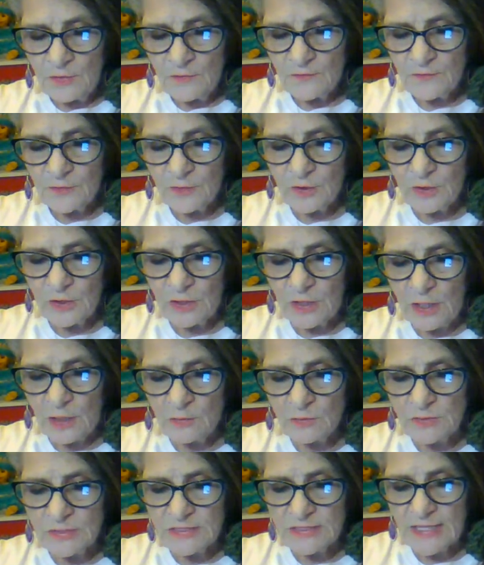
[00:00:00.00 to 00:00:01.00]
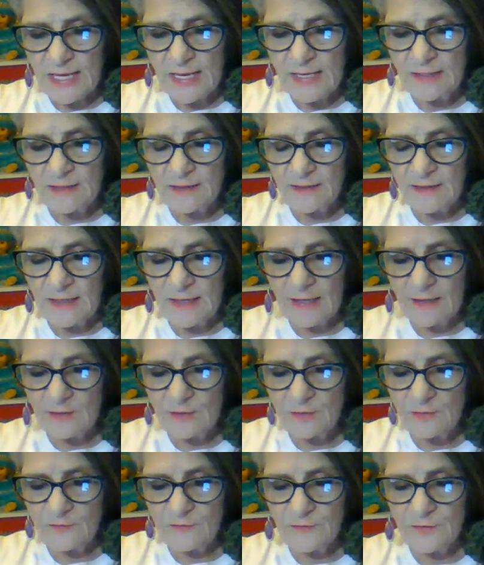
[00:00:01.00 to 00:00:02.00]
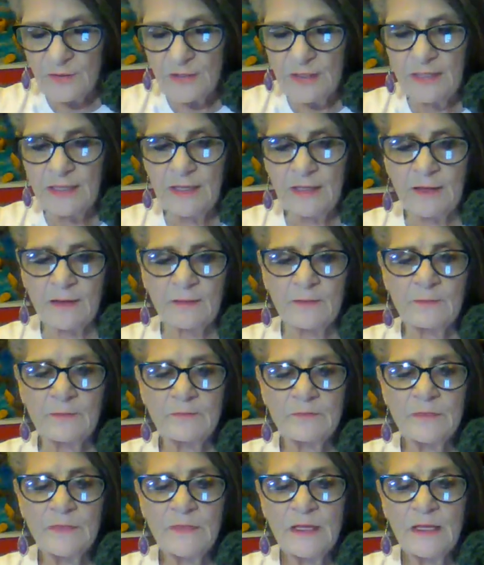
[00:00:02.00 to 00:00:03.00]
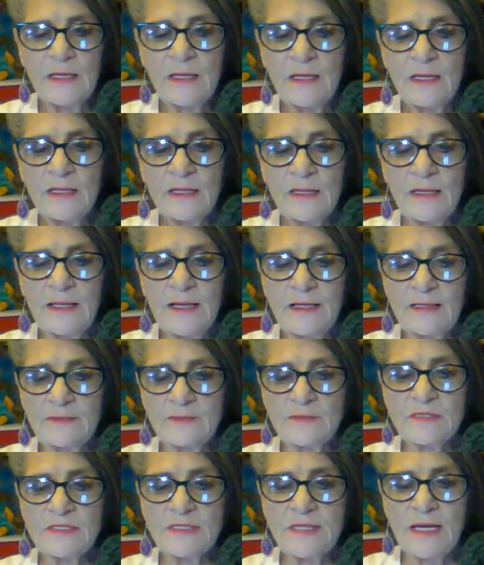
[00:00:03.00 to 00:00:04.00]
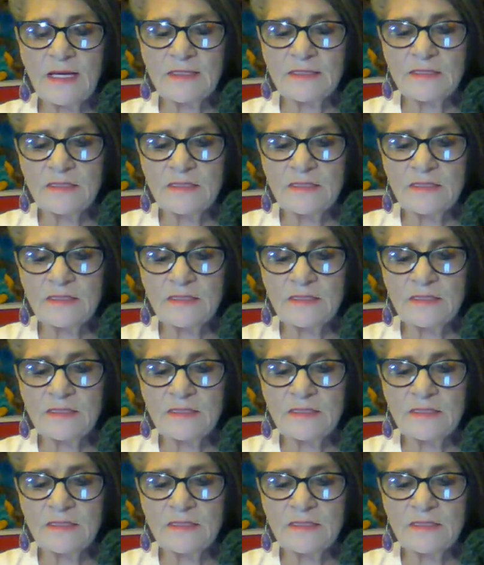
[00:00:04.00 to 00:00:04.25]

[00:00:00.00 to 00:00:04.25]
for her own sake, than I do for him. Let him say